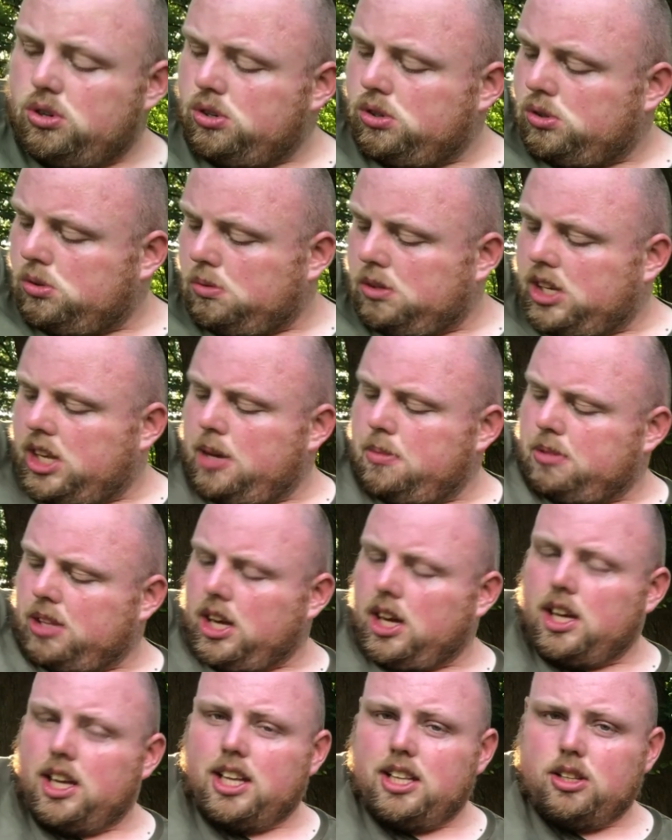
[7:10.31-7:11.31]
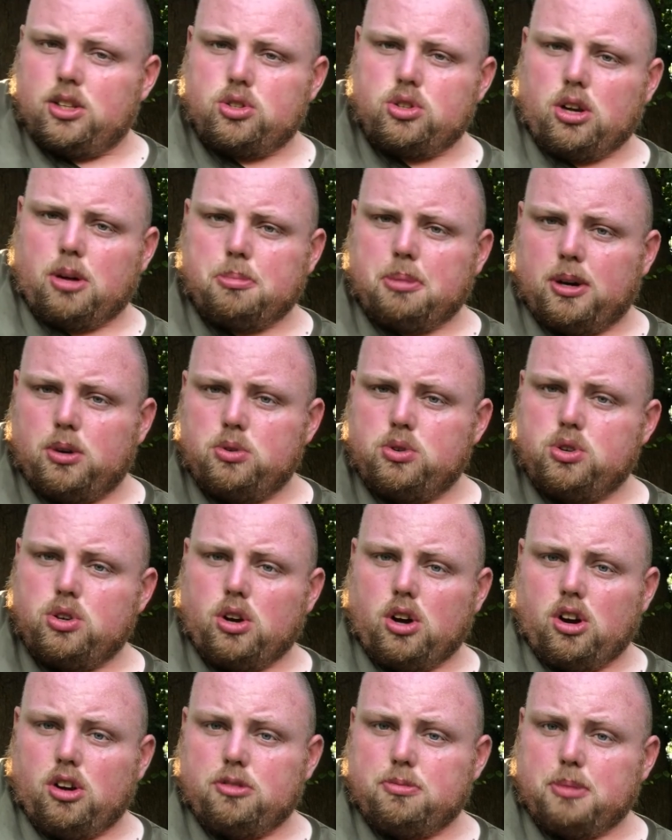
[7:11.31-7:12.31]
So we keep that in the top pouch
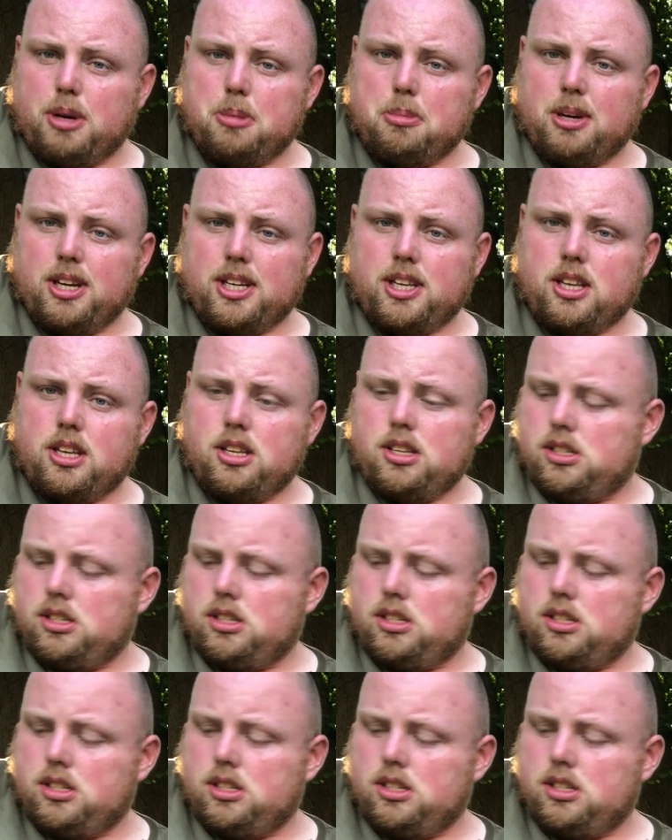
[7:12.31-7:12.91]
of my bag.